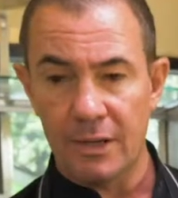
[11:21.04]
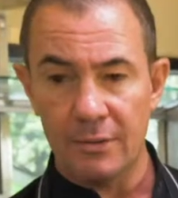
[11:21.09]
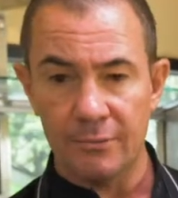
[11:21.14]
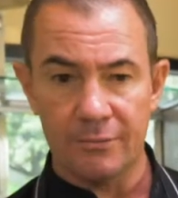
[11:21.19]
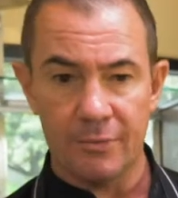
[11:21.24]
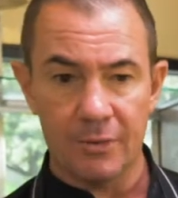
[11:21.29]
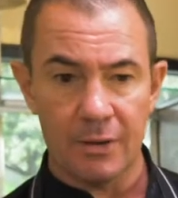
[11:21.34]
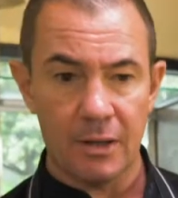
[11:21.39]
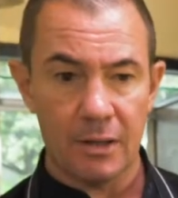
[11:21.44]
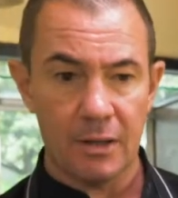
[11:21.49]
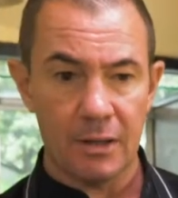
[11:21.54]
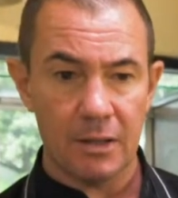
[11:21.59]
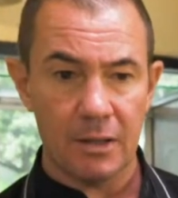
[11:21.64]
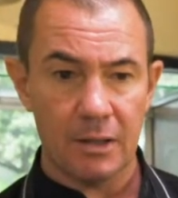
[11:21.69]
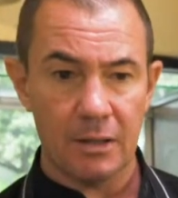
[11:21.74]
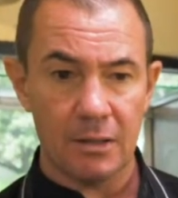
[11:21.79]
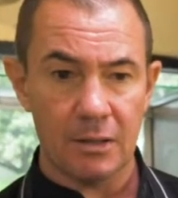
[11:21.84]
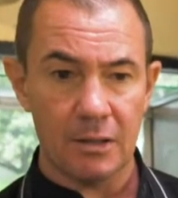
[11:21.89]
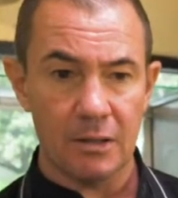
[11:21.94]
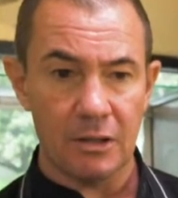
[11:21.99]

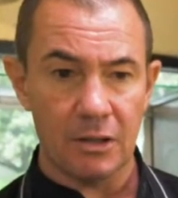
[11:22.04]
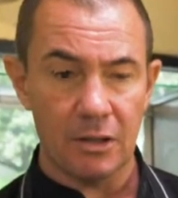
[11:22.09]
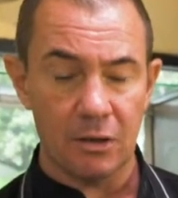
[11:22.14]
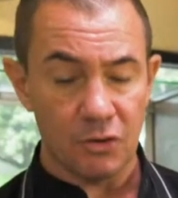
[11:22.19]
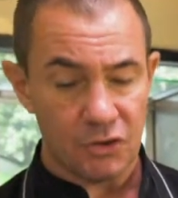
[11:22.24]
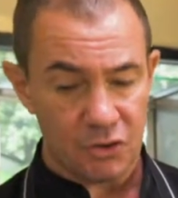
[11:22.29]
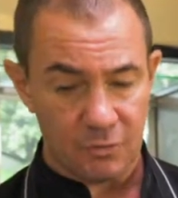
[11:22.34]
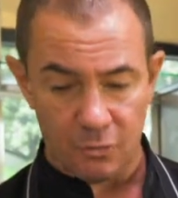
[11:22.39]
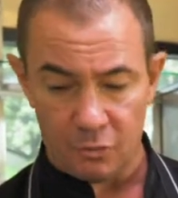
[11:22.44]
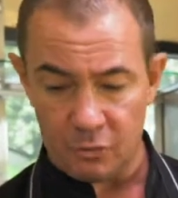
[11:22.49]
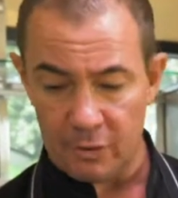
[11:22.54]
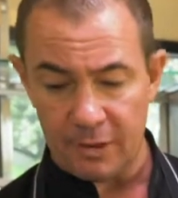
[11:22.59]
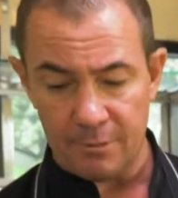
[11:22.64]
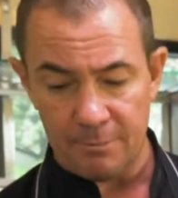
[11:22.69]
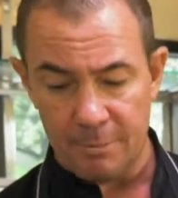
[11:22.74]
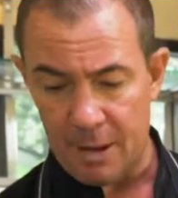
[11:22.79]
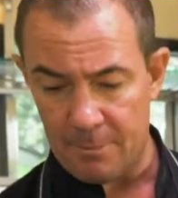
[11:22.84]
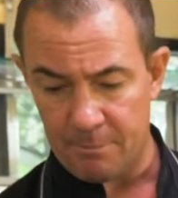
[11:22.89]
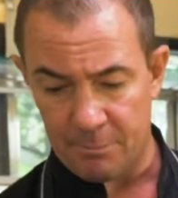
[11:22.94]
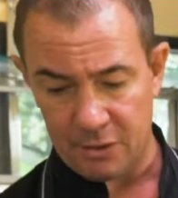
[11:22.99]
even some green
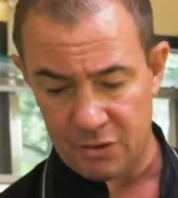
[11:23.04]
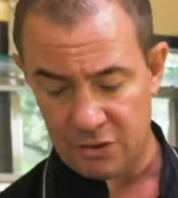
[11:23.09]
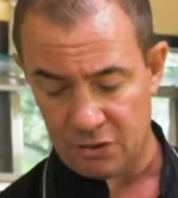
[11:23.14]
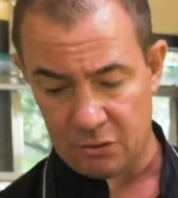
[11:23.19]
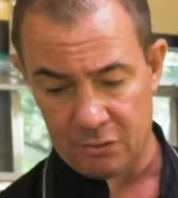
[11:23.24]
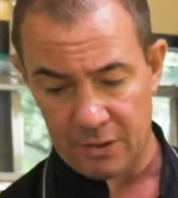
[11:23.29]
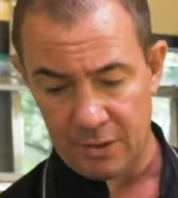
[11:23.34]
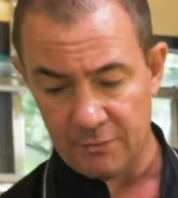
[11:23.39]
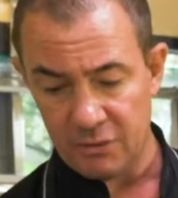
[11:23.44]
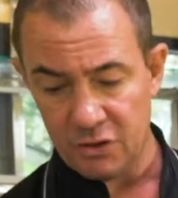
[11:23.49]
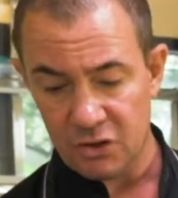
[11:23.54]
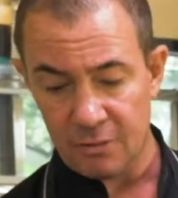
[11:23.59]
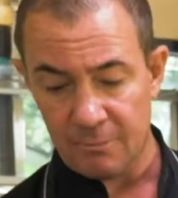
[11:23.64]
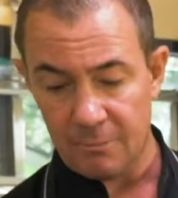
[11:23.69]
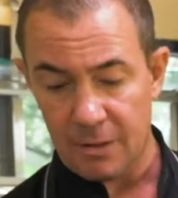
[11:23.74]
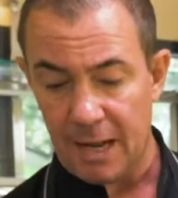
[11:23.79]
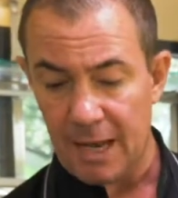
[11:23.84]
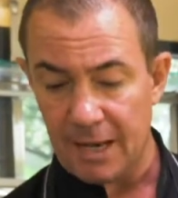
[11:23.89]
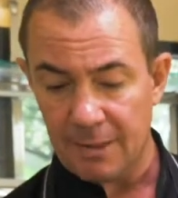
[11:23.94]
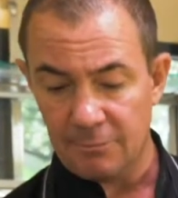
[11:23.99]
peppers or even
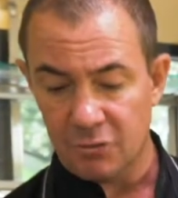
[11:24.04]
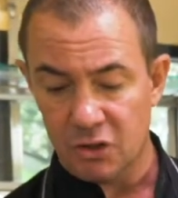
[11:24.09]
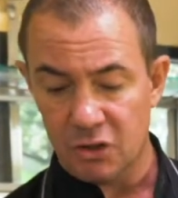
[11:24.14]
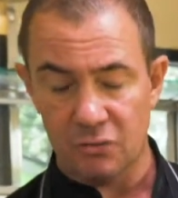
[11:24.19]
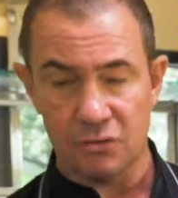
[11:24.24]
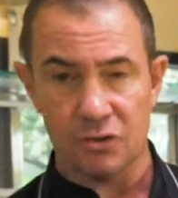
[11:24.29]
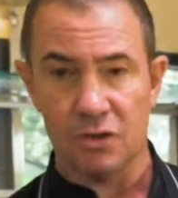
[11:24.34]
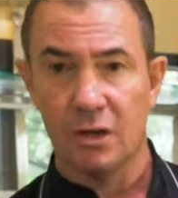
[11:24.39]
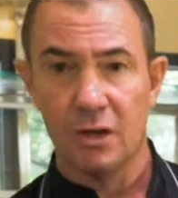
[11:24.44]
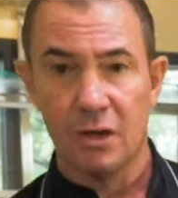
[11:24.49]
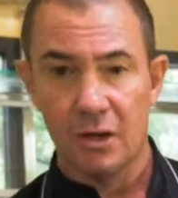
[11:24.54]
some lime juice,